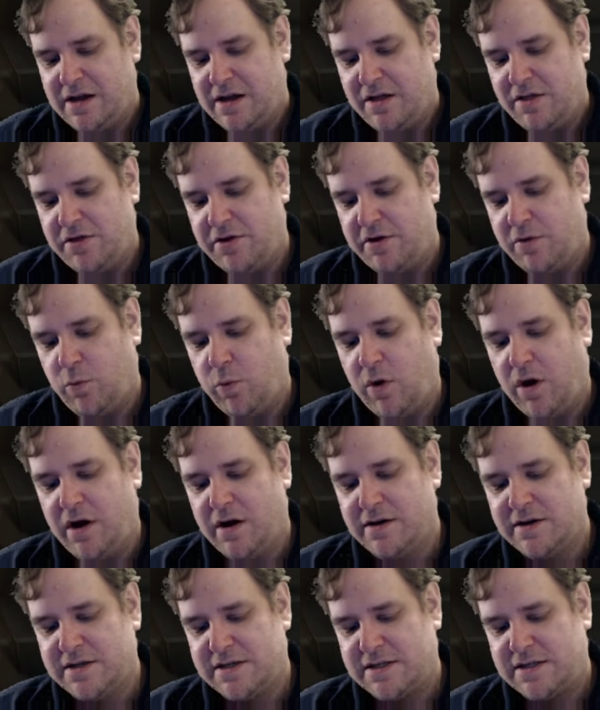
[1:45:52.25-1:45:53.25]
There are
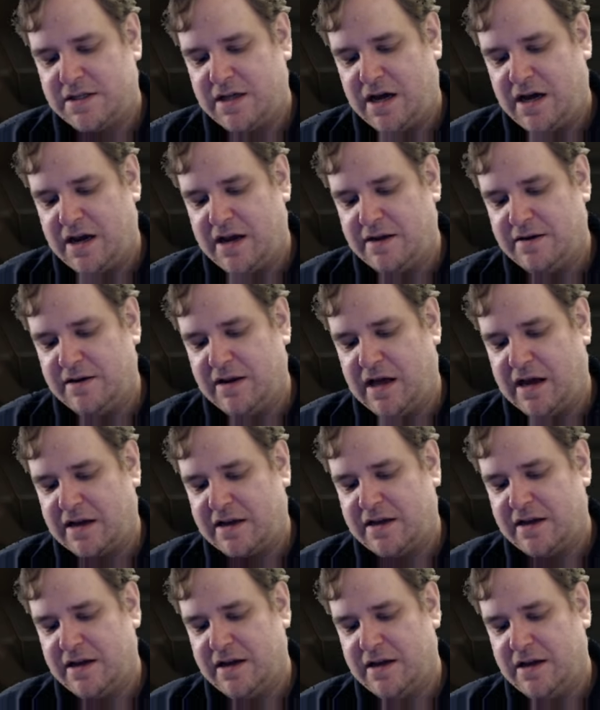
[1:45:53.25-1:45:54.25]
ones that I
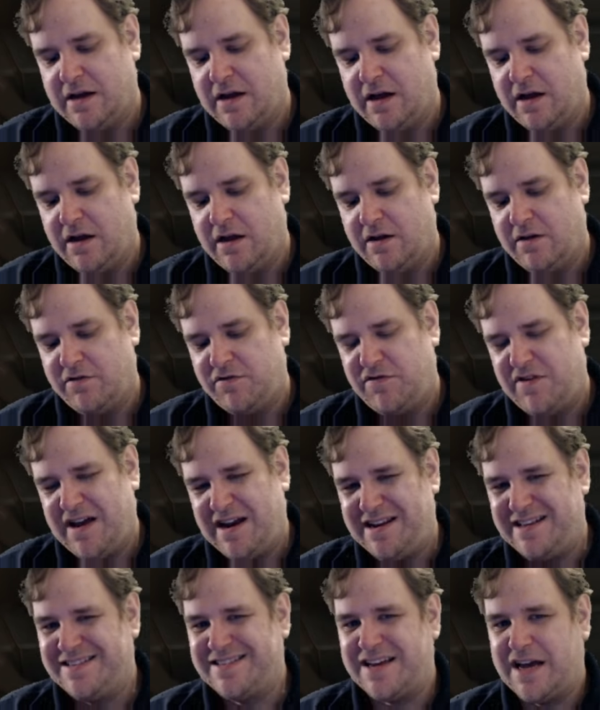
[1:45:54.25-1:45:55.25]
like, uh,
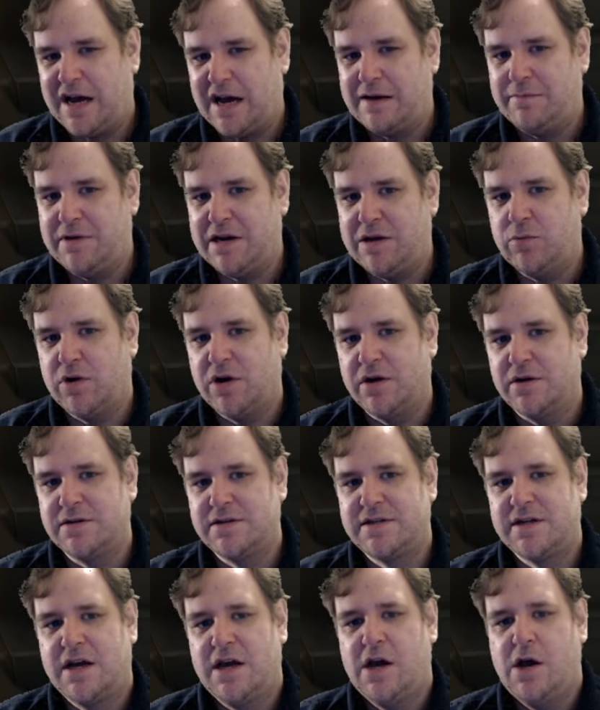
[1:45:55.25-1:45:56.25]
fairly timely
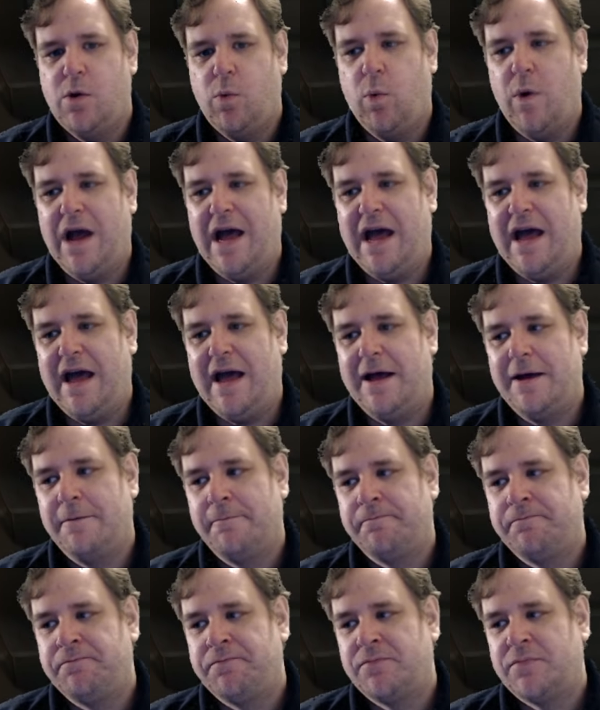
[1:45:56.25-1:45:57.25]
ones where
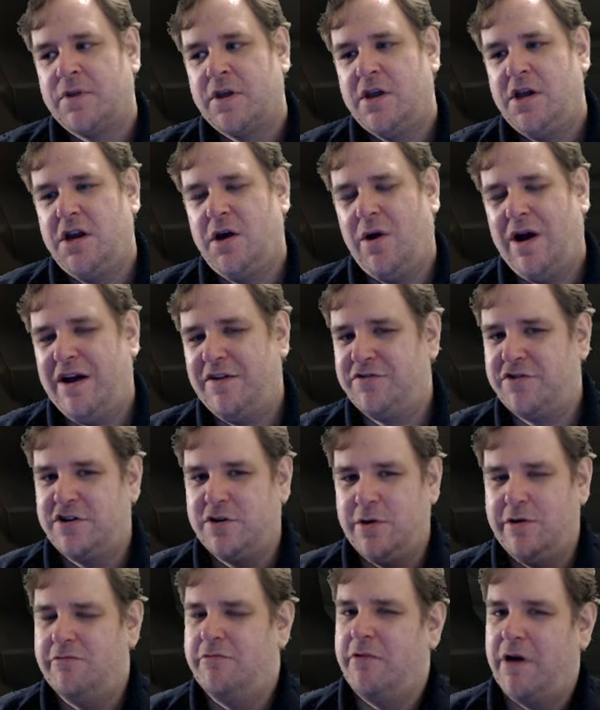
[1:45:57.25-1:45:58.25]
you don't have to
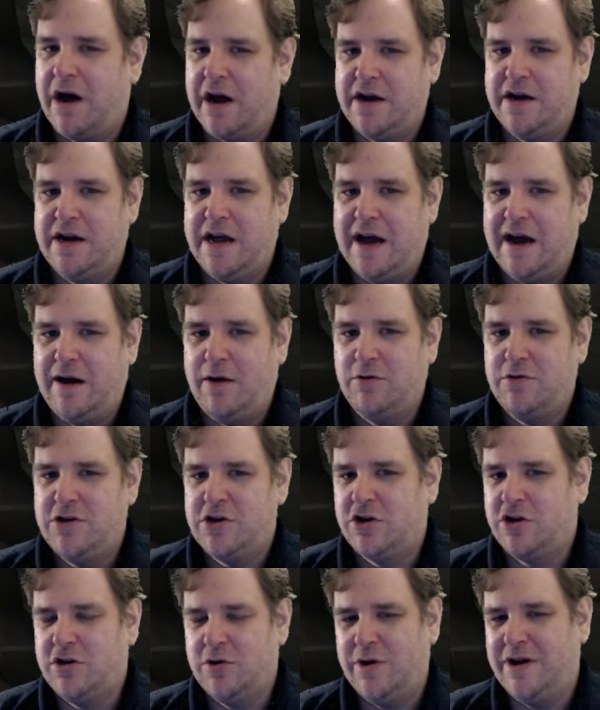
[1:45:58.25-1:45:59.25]
do it right now. You
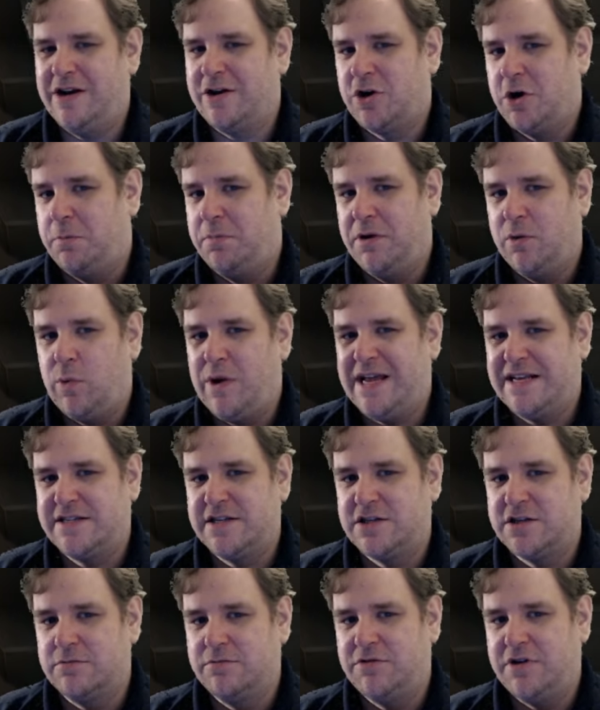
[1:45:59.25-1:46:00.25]
could do it in a couple of weeks
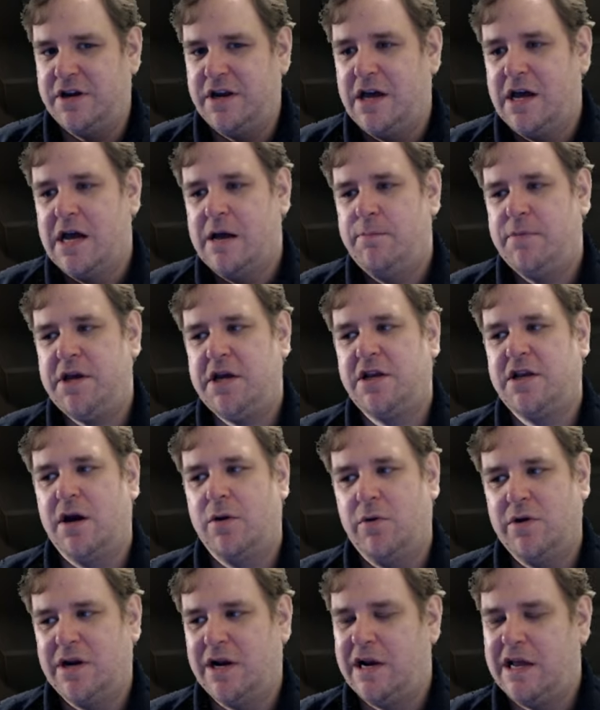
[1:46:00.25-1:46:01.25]
or something, but you
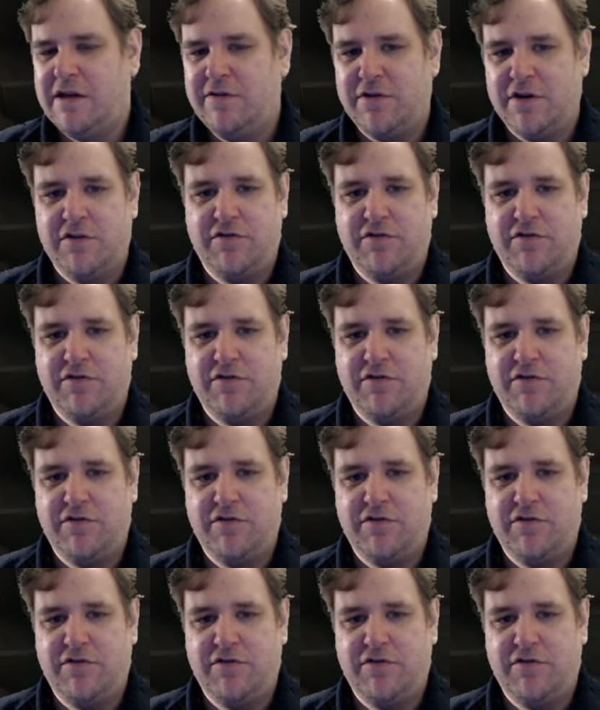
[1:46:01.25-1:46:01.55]
don't want to leave it.